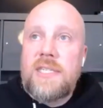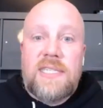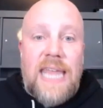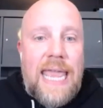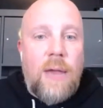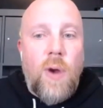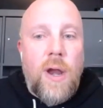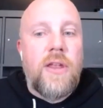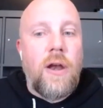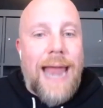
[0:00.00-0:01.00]
stay where
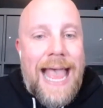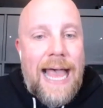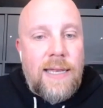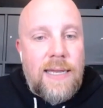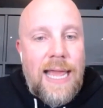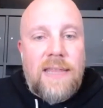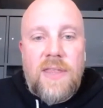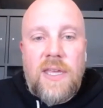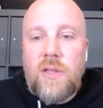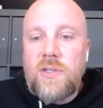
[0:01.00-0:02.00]
they're at. I
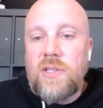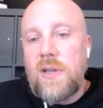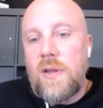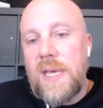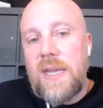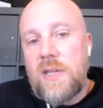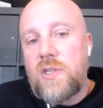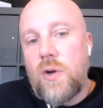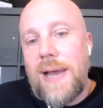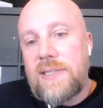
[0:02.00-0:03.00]
think there's going to be an
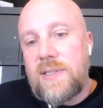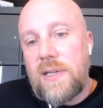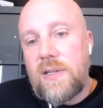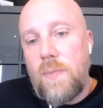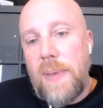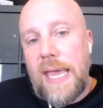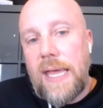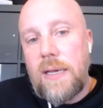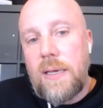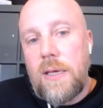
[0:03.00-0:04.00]
interesting debate
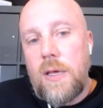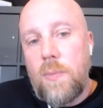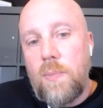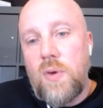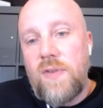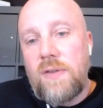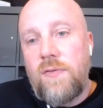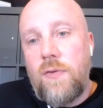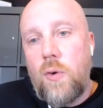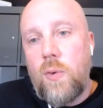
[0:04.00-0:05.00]
moving
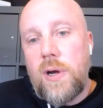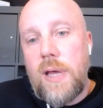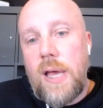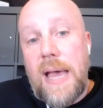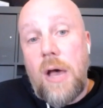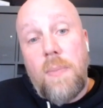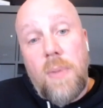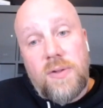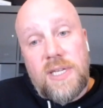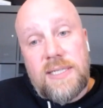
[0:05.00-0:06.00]
forward about
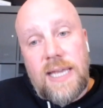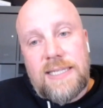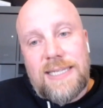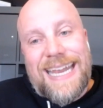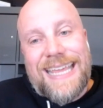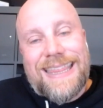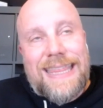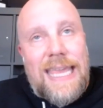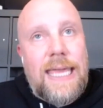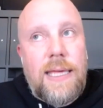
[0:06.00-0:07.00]
multi-sites. And I
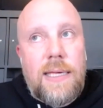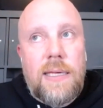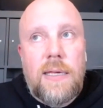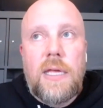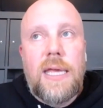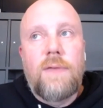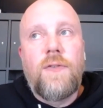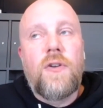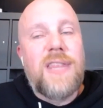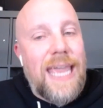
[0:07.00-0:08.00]
think
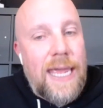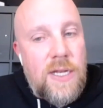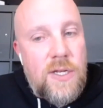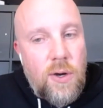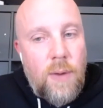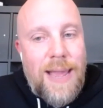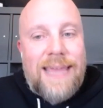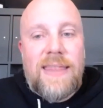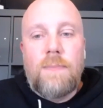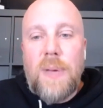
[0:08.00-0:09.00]
for the interim, I
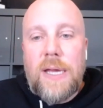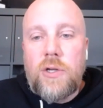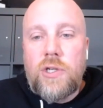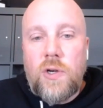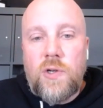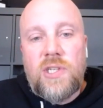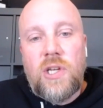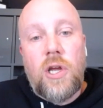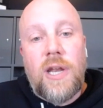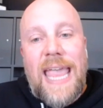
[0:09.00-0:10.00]
think bigger churches are
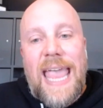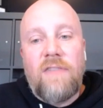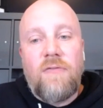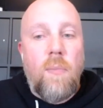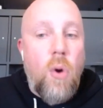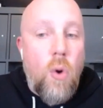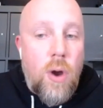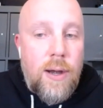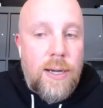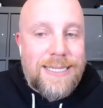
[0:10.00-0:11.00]
going to have
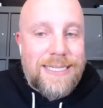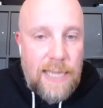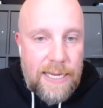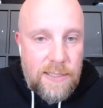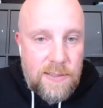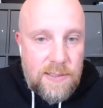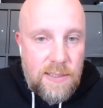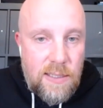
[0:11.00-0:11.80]
more sites